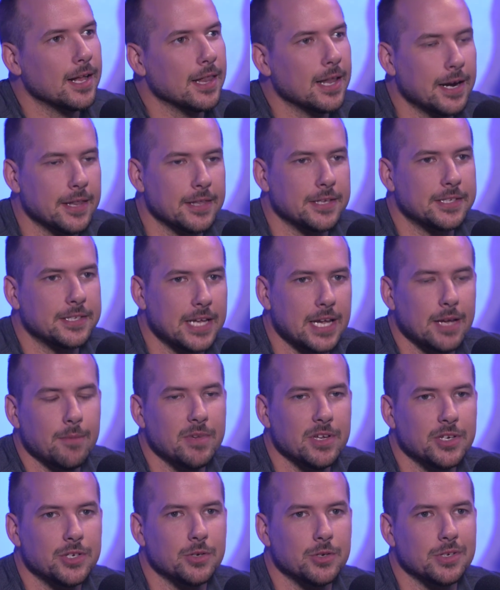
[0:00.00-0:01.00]
a lot of the
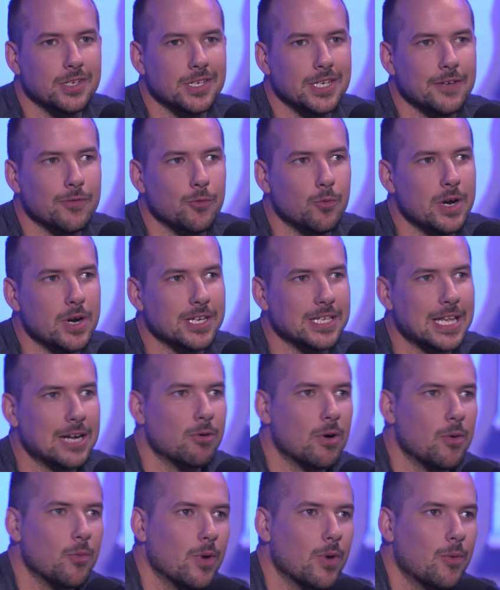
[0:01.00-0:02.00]
same issues in different ways.
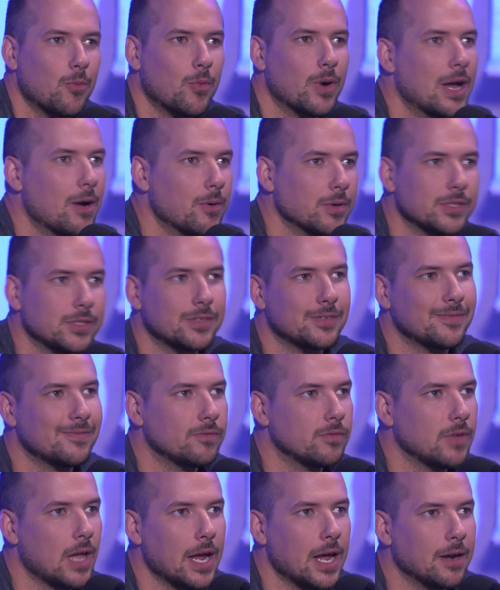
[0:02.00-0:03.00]
Like when I was
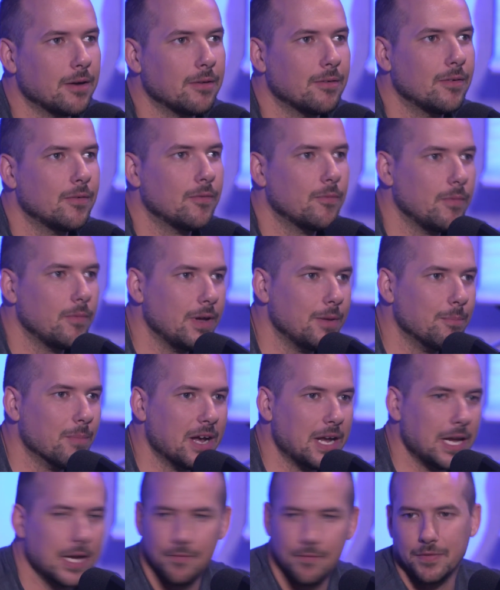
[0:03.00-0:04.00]
like in
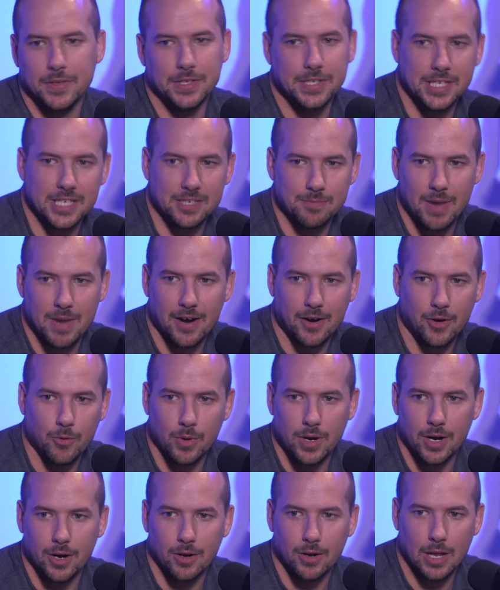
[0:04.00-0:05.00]
my infancy as my
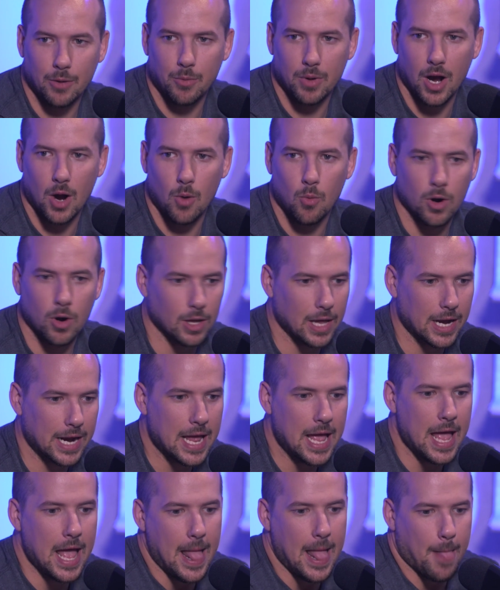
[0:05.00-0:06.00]
career, like we all were,
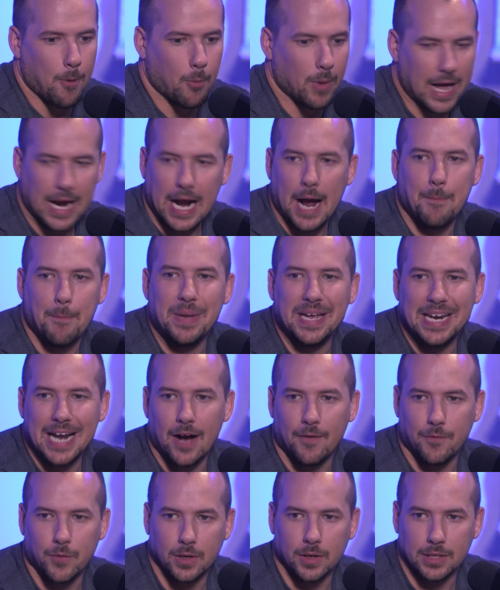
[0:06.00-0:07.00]
like. When I got beat
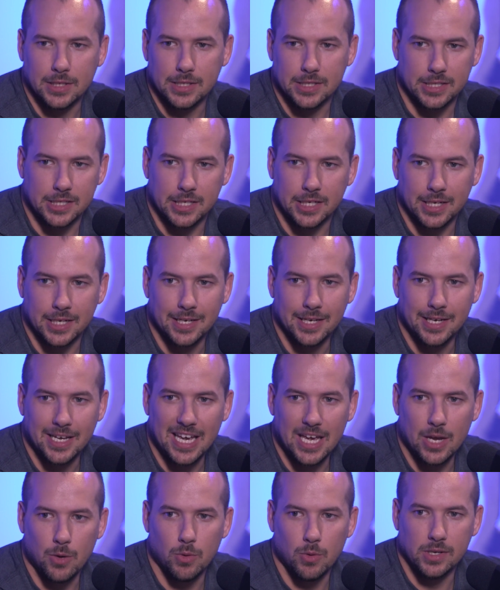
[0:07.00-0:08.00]
out for a listing, it